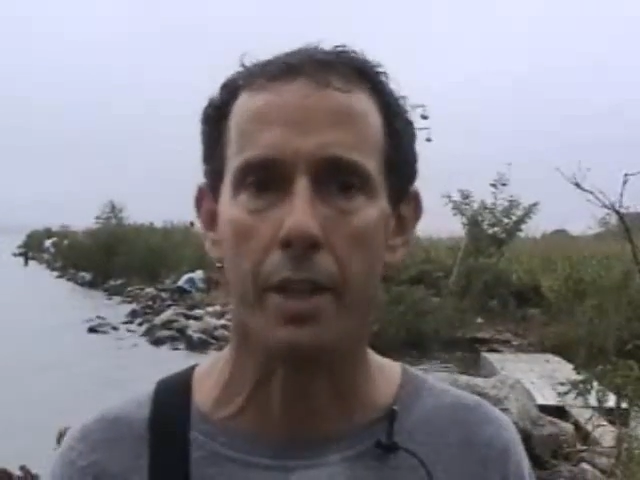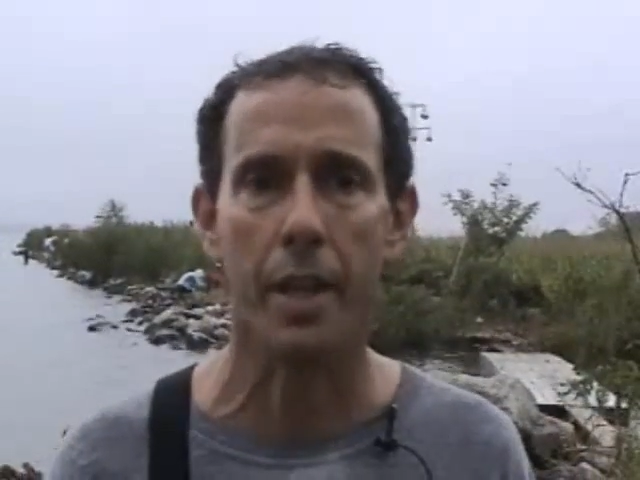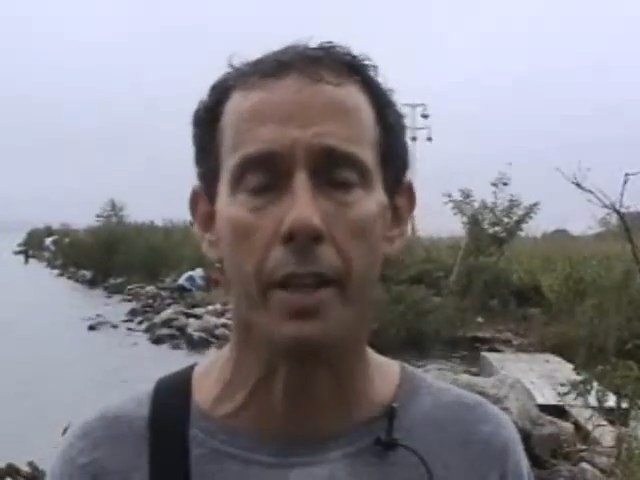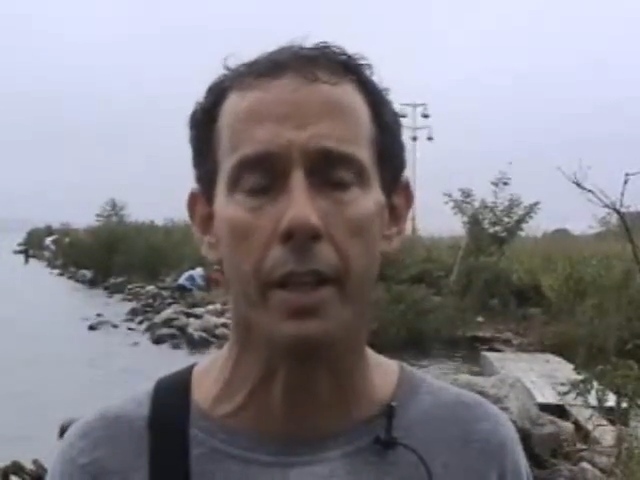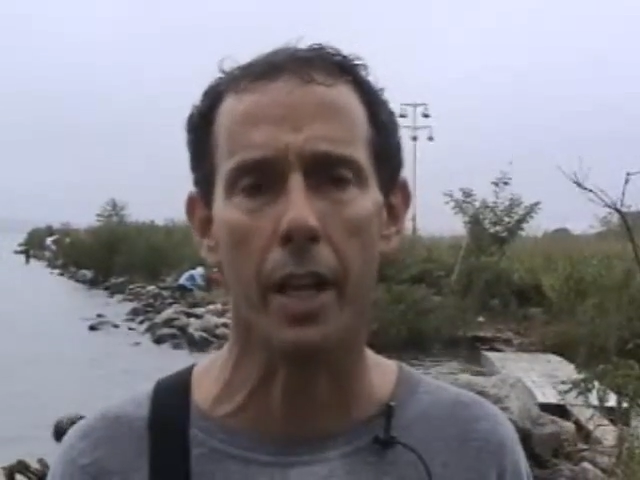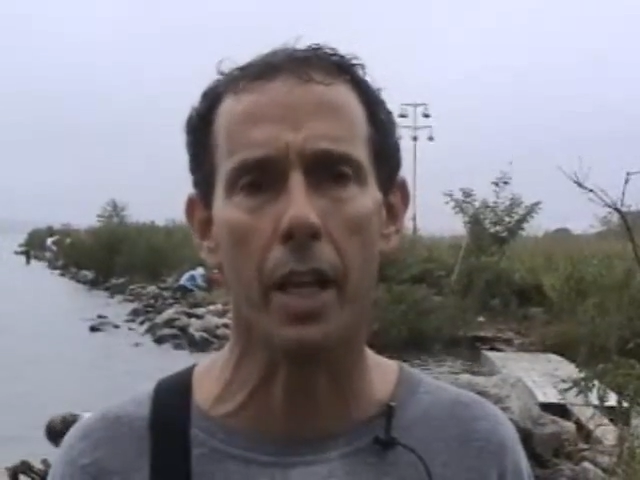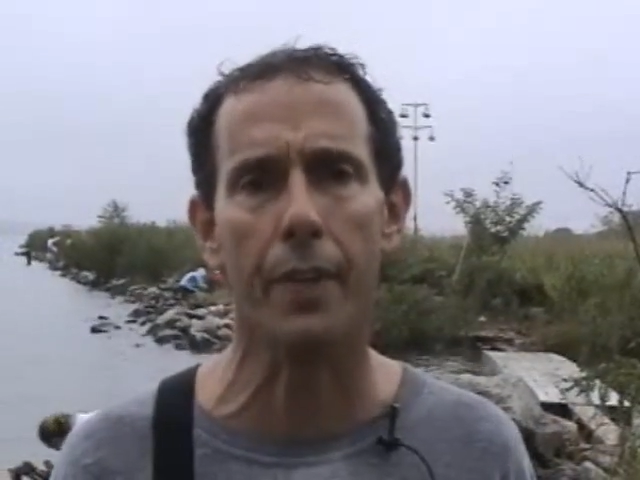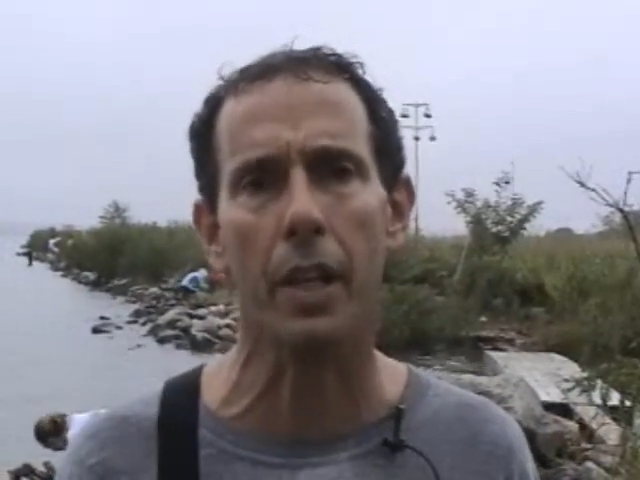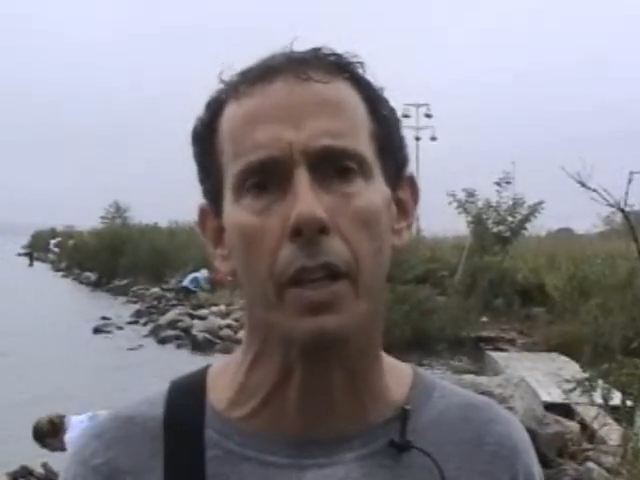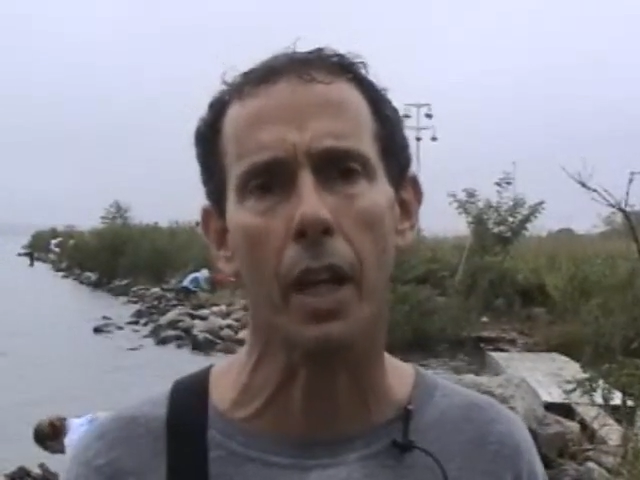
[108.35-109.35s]
taking care
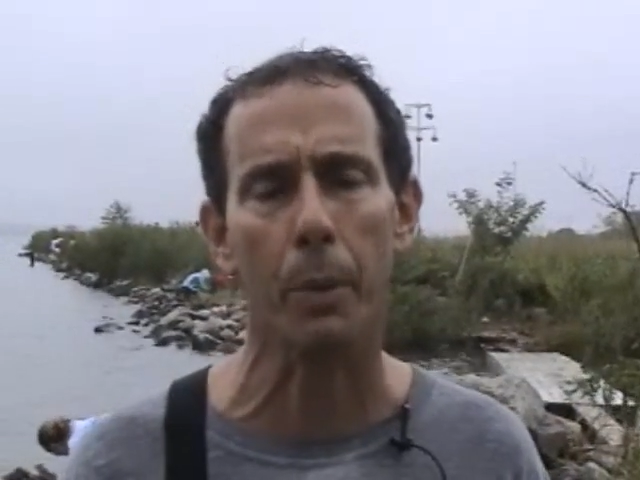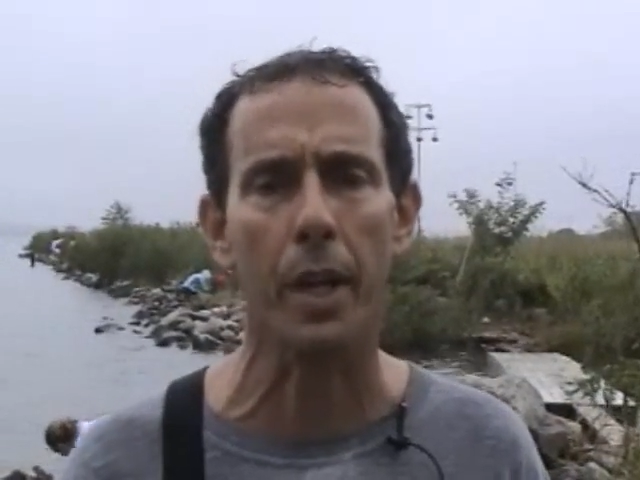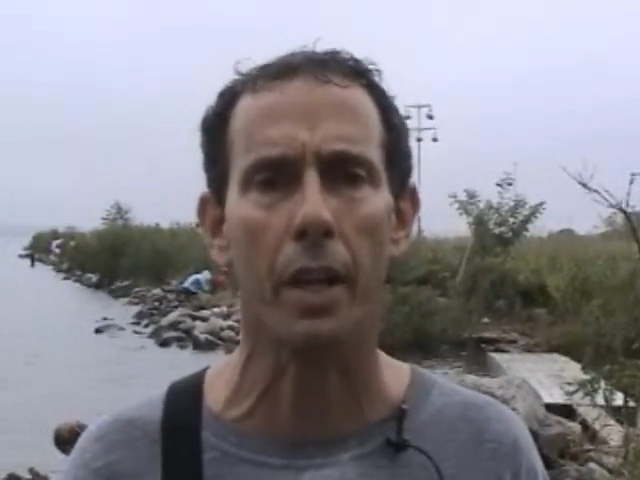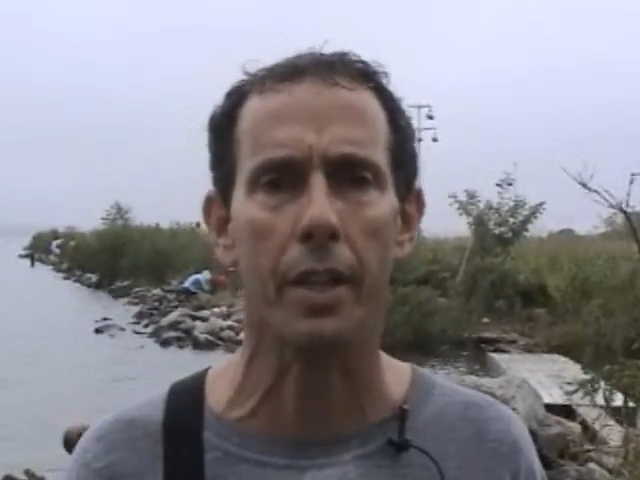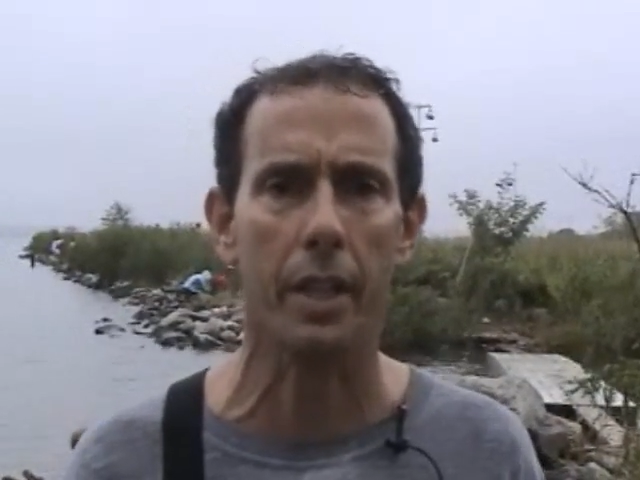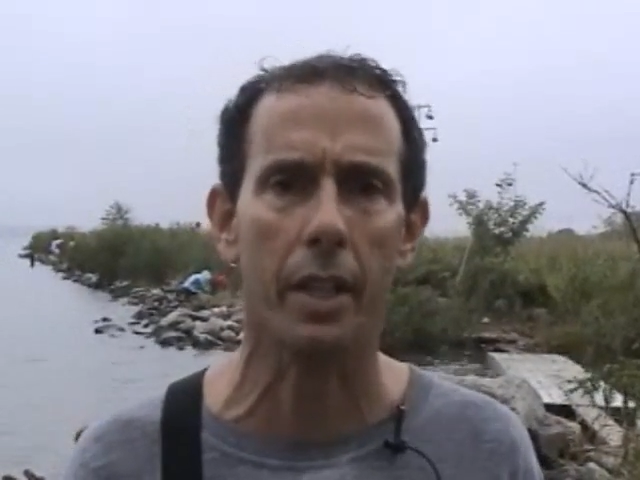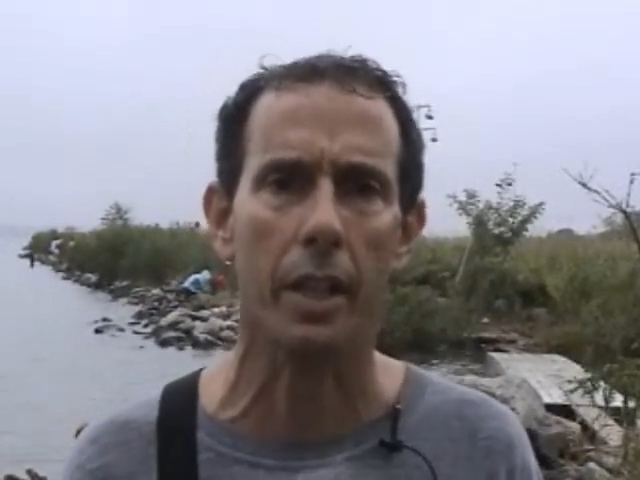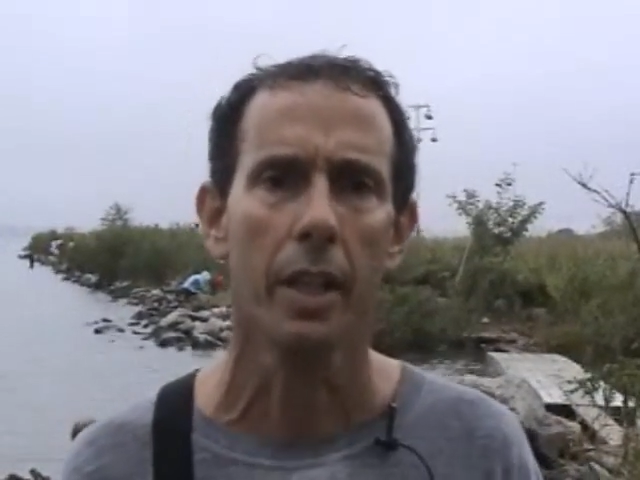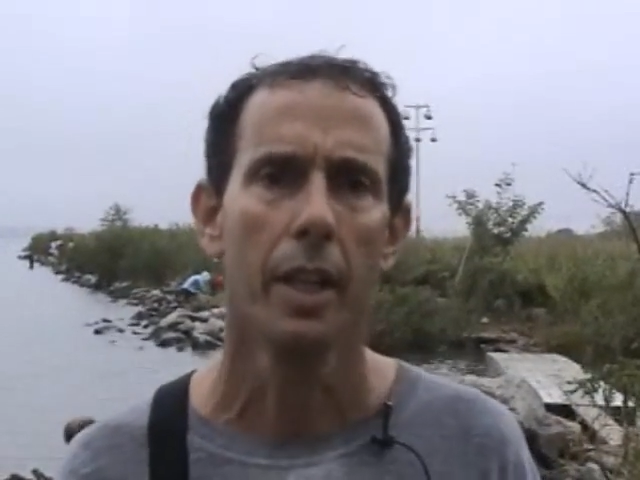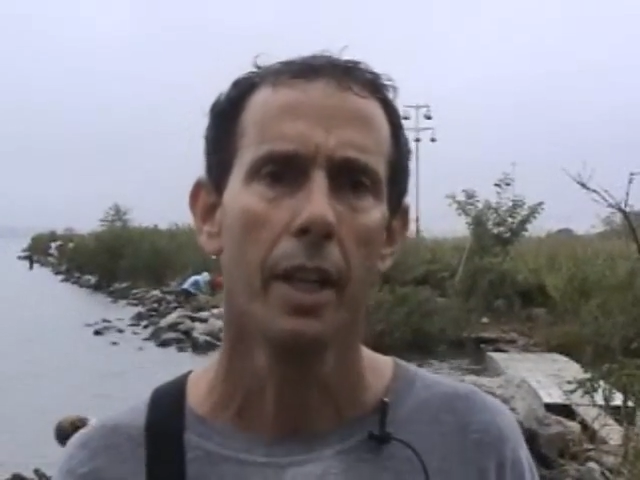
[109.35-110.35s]
of it like we are here.